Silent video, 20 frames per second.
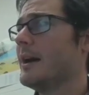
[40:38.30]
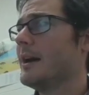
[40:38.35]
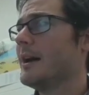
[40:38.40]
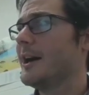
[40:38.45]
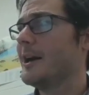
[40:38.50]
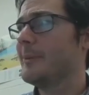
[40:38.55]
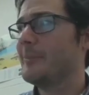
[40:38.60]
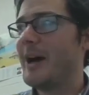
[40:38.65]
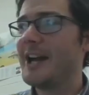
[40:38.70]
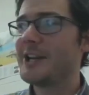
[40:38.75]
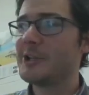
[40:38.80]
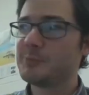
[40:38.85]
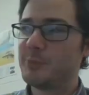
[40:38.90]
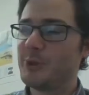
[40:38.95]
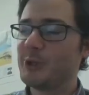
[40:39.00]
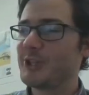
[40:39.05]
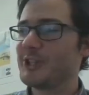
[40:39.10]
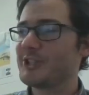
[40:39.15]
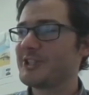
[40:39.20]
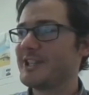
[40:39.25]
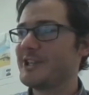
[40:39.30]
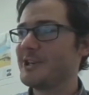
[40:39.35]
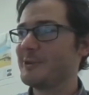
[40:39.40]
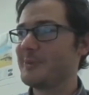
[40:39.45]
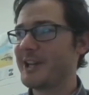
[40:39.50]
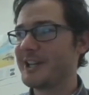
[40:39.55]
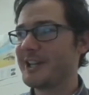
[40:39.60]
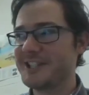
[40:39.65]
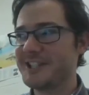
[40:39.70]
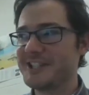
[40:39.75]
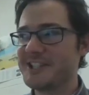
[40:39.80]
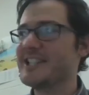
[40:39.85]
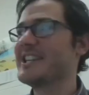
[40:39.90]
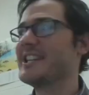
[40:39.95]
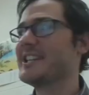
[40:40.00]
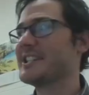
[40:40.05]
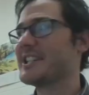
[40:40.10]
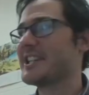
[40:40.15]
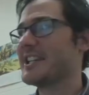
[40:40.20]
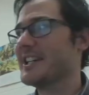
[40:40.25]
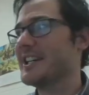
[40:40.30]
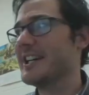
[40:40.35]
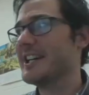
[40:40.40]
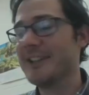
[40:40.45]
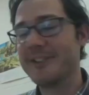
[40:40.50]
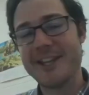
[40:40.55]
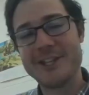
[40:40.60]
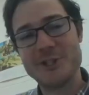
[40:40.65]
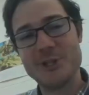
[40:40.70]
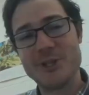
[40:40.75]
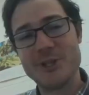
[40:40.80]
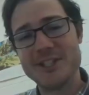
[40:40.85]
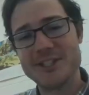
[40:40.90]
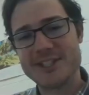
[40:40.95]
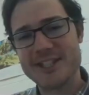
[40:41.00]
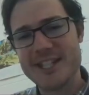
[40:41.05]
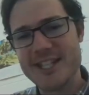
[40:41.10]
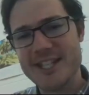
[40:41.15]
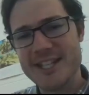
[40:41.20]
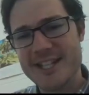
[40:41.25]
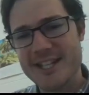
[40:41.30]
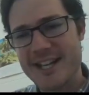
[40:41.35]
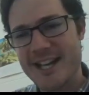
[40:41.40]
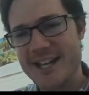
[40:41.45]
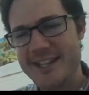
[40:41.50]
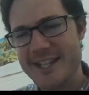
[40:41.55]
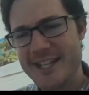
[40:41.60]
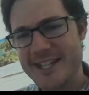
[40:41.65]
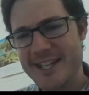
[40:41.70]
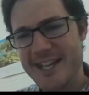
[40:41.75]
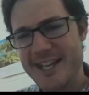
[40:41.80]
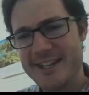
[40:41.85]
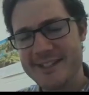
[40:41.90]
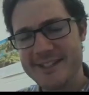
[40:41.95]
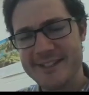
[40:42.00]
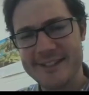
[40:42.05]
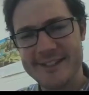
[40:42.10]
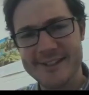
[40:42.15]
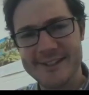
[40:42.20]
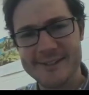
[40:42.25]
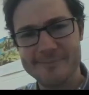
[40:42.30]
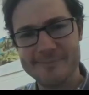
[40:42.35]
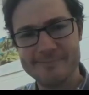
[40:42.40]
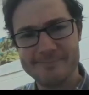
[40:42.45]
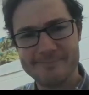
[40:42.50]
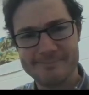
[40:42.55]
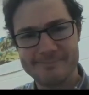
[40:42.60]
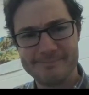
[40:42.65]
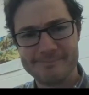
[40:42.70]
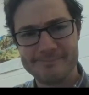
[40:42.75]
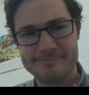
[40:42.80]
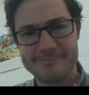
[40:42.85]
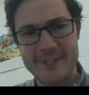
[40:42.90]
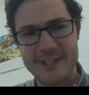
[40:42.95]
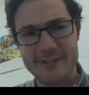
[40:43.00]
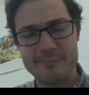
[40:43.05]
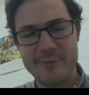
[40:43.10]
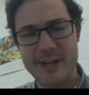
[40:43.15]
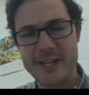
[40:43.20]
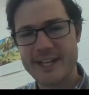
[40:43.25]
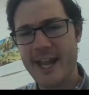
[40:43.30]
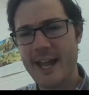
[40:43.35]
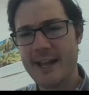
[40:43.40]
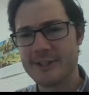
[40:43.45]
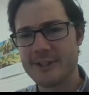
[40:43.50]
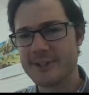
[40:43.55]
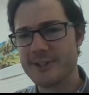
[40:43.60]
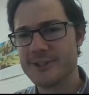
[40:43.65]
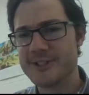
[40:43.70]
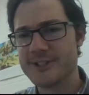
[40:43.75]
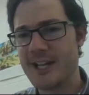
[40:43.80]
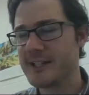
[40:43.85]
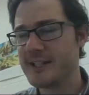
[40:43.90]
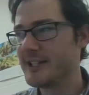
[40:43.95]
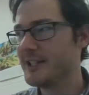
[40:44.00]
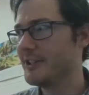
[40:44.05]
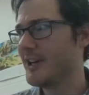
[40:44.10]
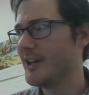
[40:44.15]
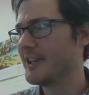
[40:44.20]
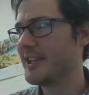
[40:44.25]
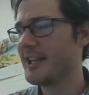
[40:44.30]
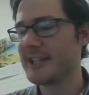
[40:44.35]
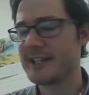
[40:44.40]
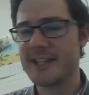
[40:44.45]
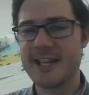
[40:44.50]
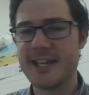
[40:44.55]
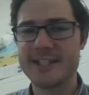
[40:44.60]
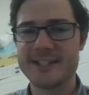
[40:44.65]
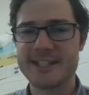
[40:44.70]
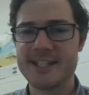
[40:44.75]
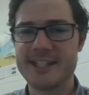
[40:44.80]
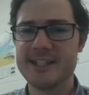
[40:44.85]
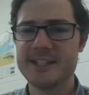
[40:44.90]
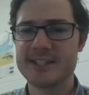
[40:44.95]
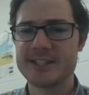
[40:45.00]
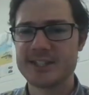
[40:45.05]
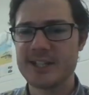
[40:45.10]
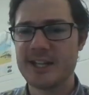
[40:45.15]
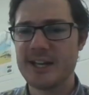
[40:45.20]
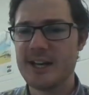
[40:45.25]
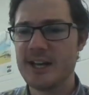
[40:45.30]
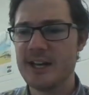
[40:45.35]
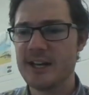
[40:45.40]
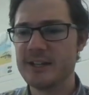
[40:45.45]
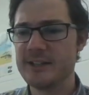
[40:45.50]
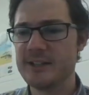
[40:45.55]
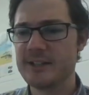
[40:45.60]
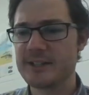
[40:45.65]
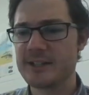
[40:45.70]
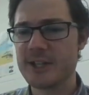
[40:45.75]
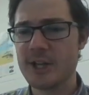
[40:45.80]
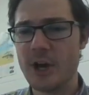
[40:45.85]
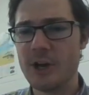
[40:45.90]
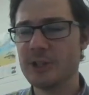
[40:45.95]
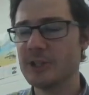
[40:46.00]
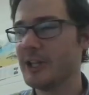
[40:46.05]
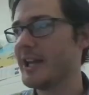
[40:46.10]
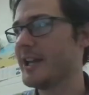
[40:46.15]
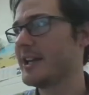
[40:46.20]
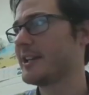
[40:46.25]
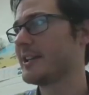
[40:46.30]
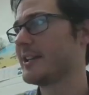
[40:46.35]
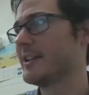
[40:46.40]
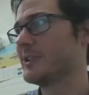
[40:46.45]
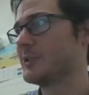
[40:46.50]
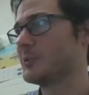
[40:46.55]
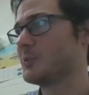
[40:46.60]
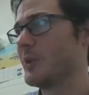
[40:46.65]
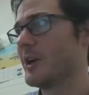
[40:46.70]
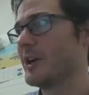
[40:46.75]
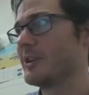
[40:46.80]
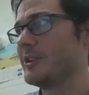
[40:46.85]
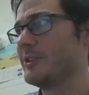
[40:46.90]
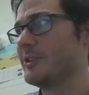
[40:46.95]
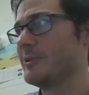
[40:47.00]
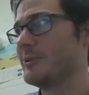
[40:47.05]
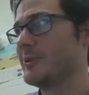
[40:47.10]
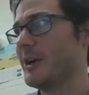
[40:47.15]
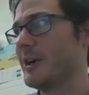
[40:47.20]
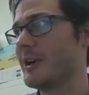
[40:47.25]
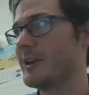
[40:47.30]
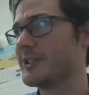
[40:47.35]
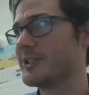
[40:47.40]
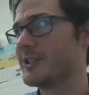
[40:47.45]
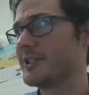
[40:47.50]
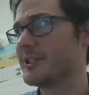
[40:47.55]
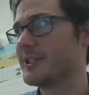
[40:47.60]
I just put this in here because it's neat that you can see. I think if Mike Gallagher's on here, I think they see this on Gull Lake, is where you are